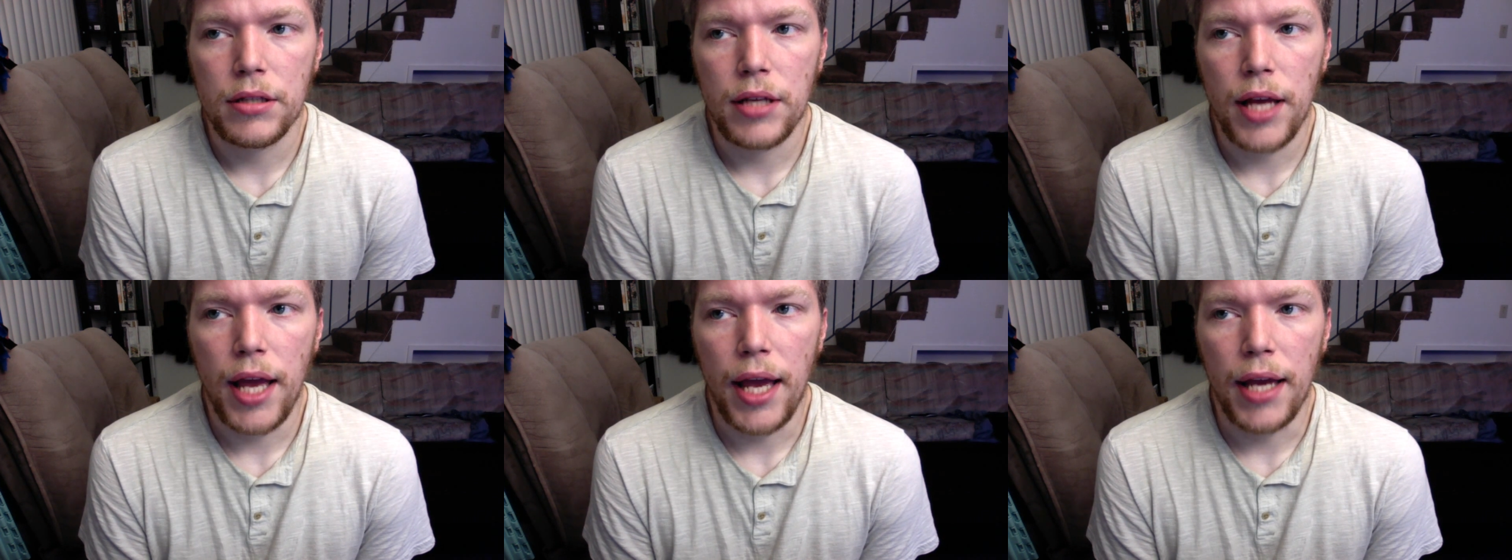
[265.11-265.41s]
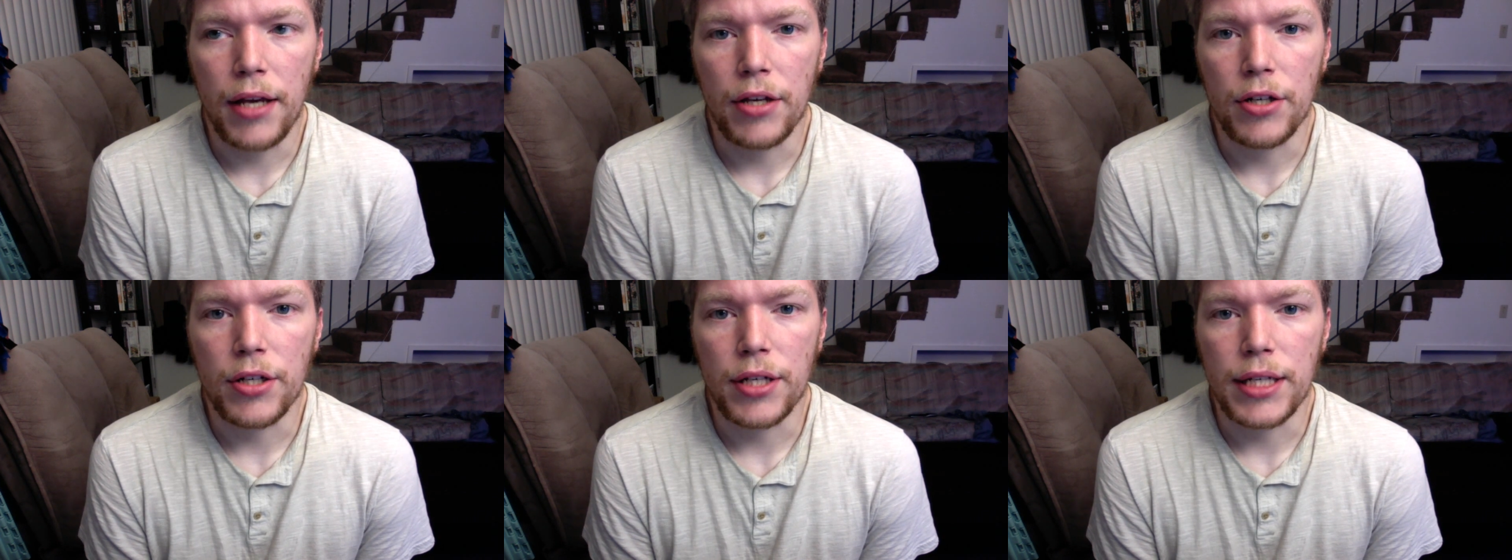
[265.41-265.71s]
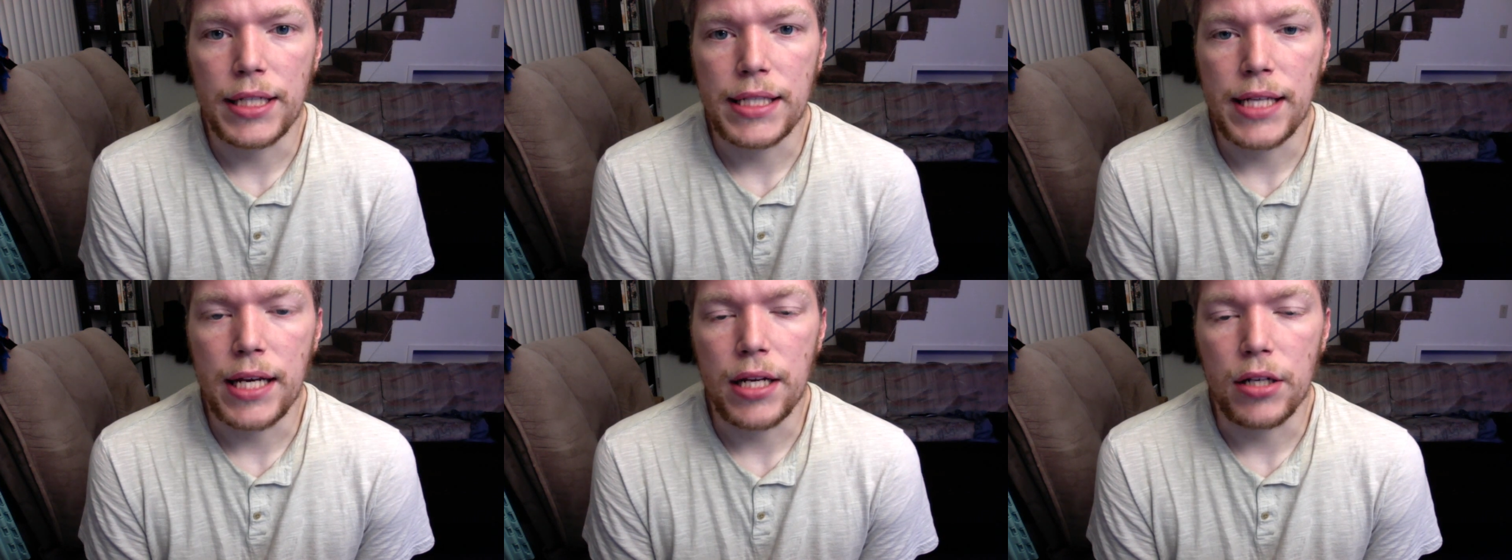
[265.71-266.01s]
anger
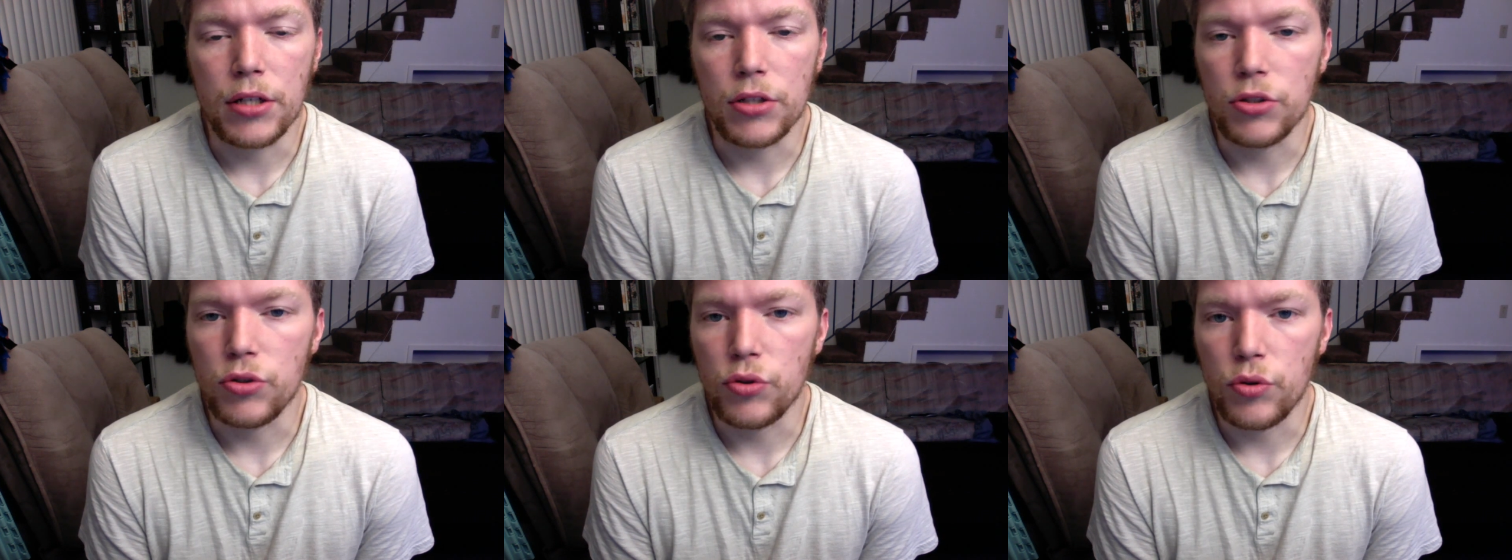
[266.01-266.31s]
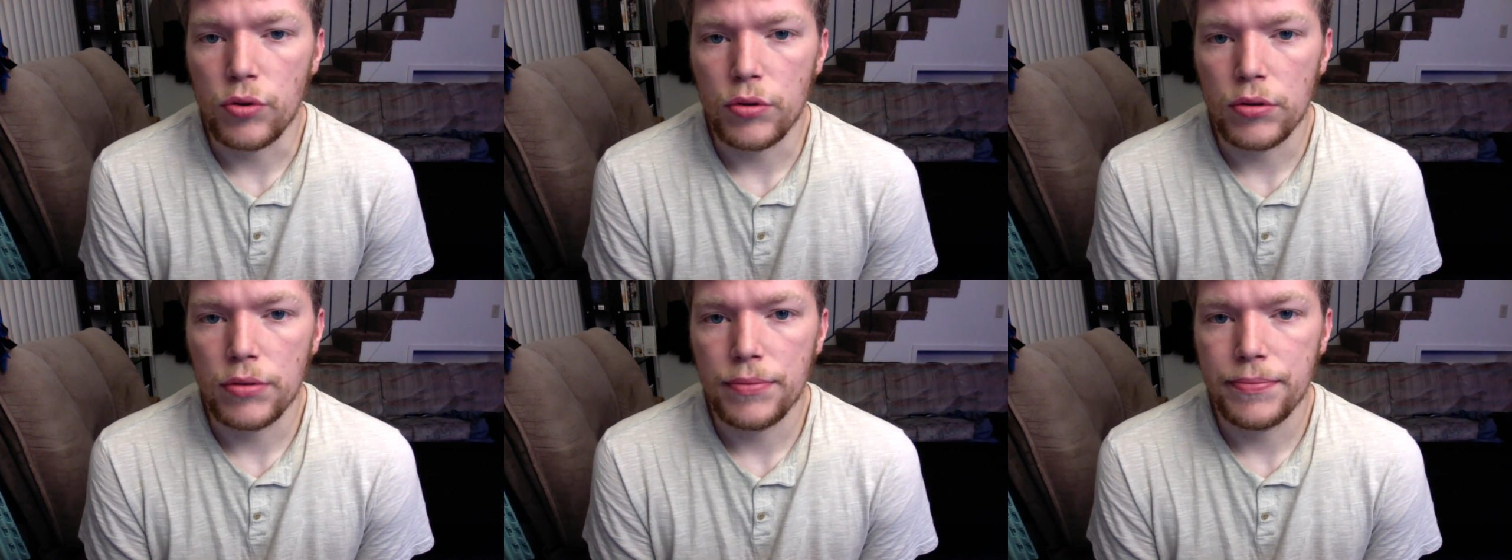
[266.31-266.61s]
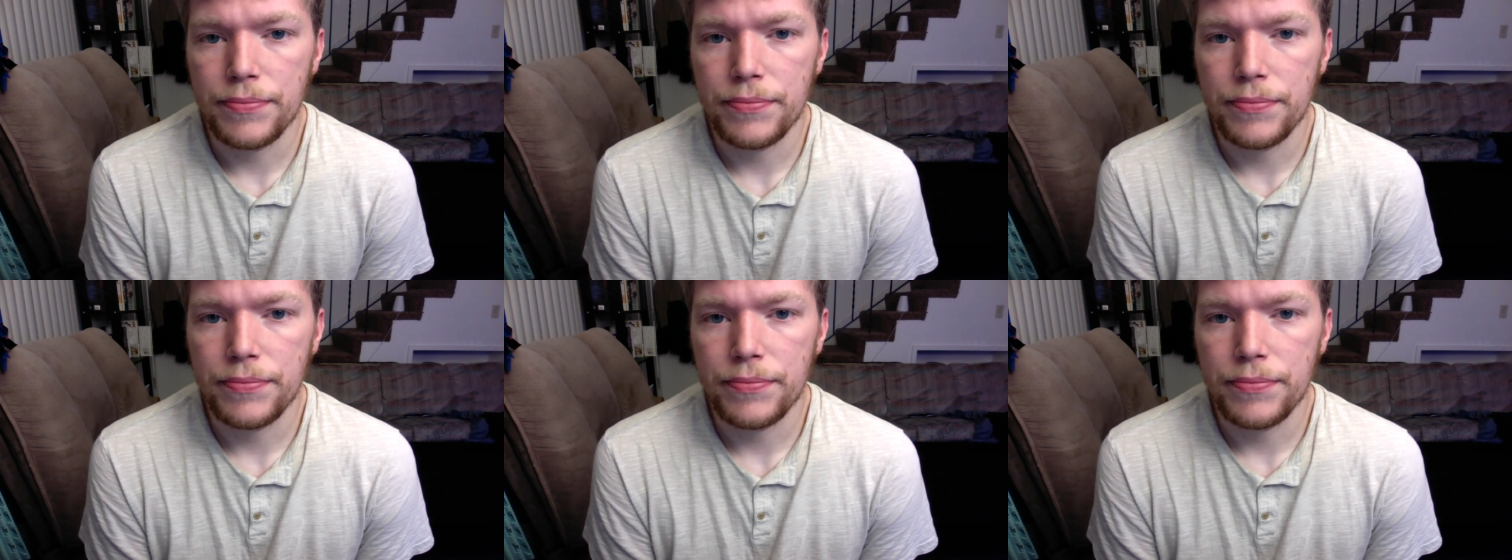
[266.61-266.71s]
gets out of control,